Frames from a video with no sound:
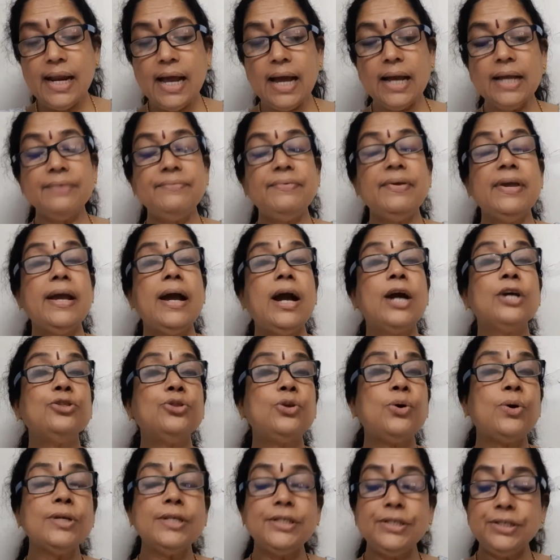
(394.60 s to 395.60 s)
Highway
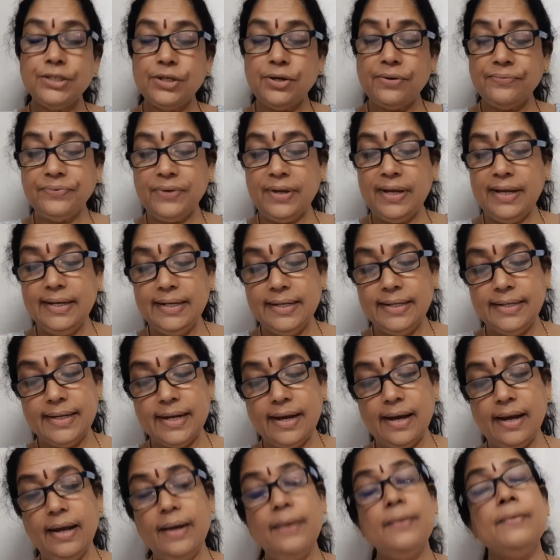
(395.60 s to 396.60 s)
Authority of
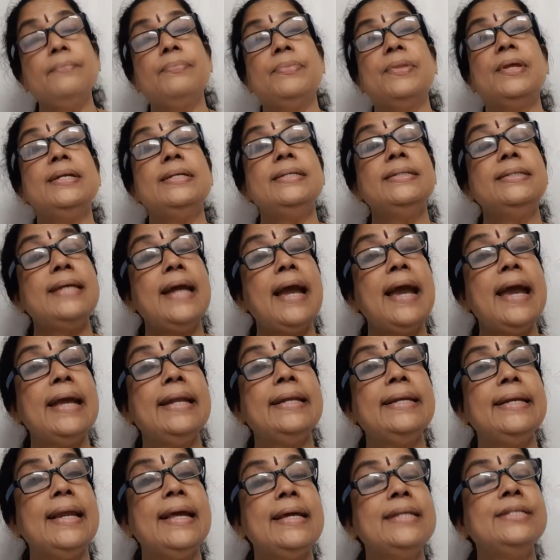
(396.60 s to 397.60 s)
India, that is
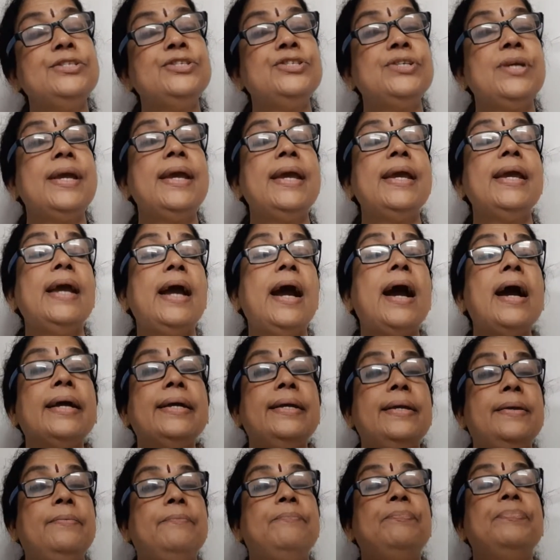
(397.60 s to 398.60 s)

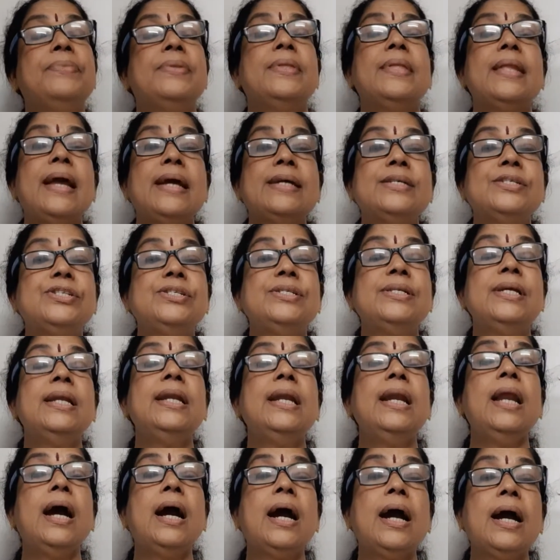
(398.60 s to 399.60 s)
NHAI,
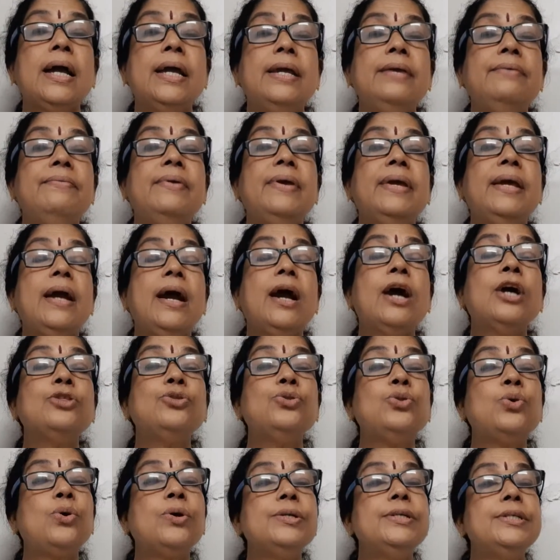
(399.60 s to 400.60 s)
National Highway
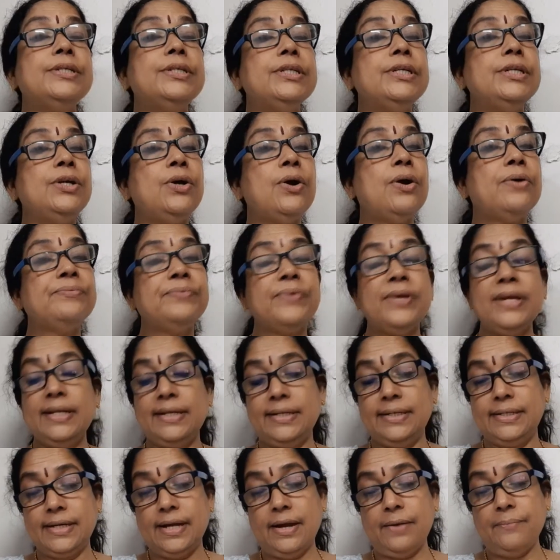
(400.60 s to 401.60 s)
Authority of
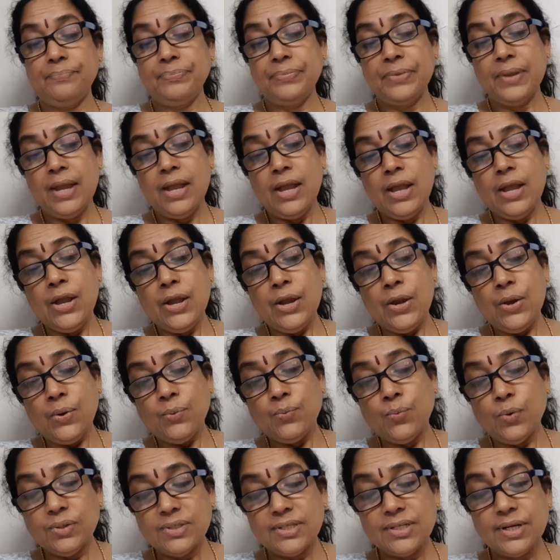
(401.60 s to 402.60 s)
India,
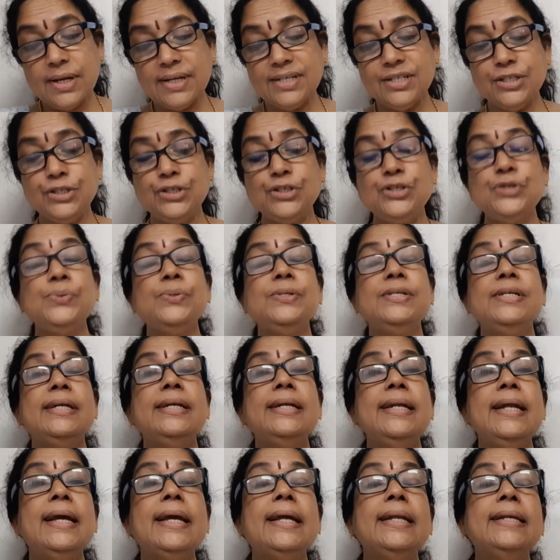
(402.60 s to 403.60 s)
was
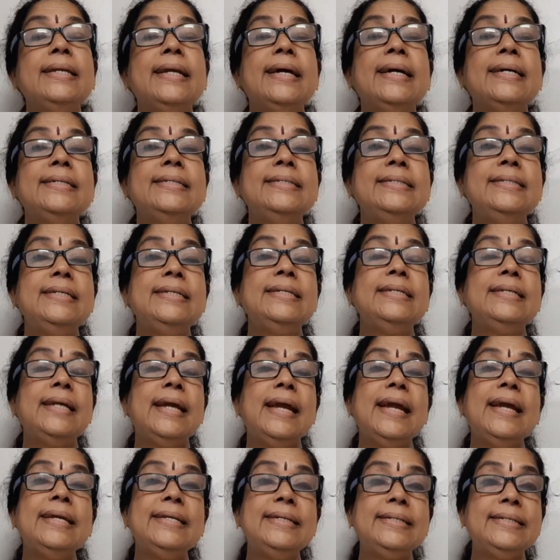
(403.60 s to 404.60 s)
constituted in
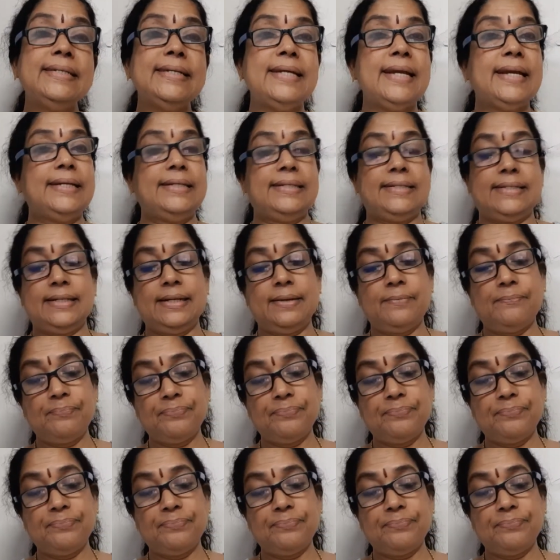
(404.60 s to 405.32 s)
1988.